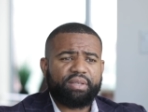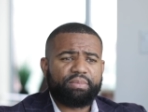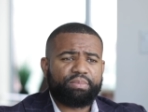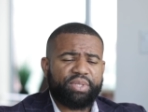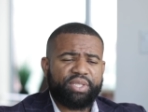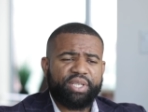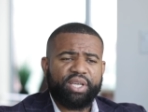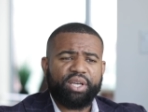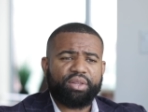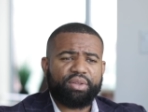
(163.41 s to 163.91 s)

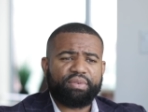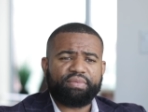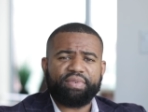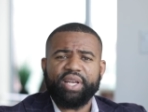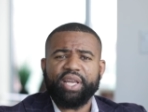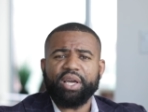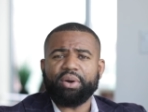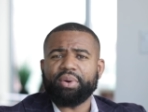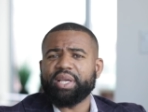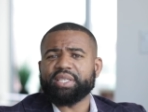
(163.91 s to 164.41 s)
particular
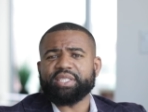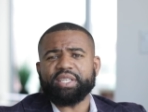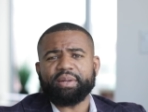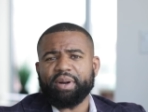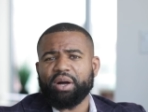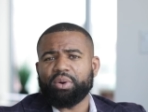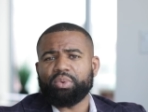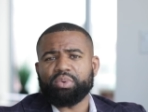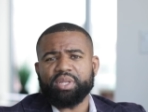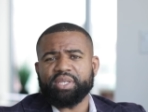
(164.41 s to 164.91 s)
video isn't
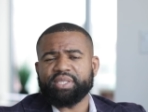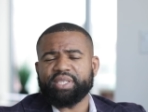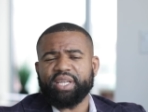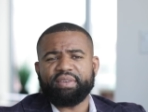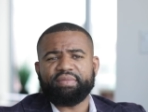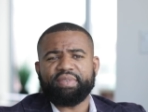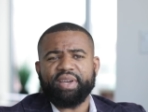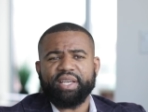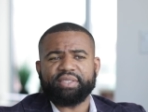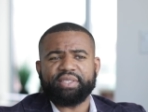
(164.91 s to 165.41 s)
about real estate
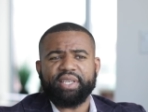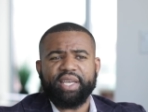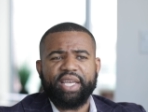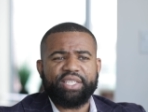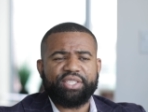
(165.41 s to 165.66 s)
investing.